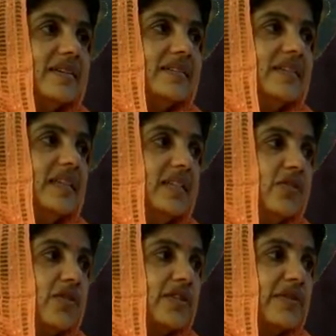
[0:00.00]
the
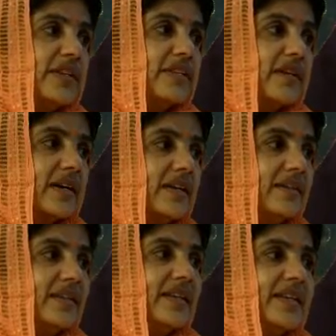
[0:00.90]
ego is a very subtle
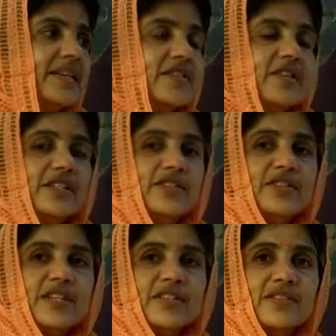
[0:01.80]
thing, its
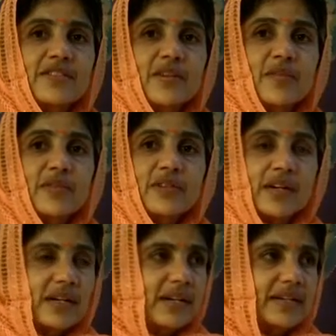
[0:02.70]
resistance is even
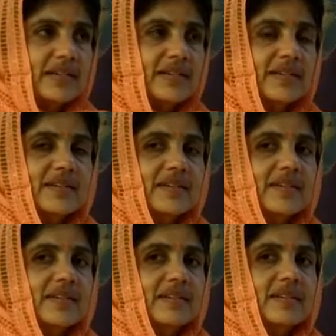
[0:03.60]
subtler.
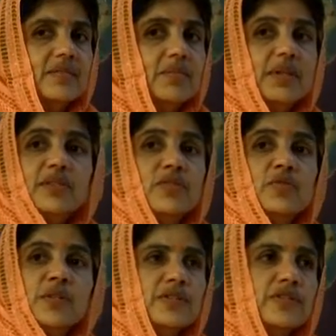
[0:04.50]
Person
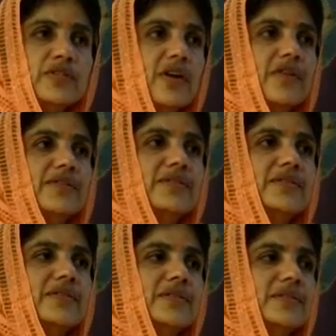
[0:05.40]
switches off.
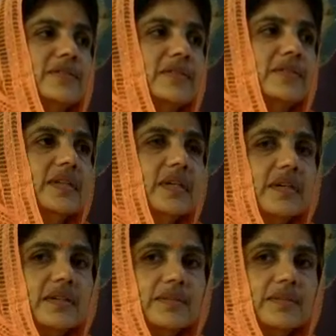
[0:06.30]
Yeah.